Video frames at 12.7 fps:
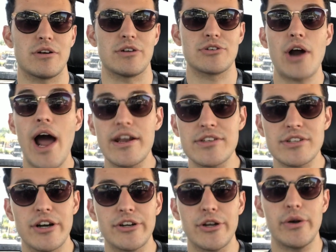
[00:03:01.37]
or try to
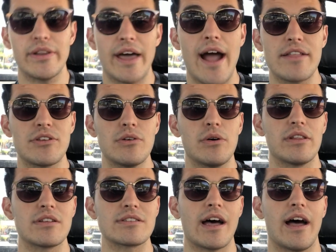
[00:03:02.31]
start doing that too on
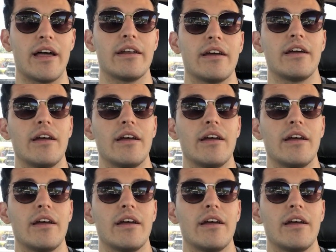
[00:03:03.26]
the side.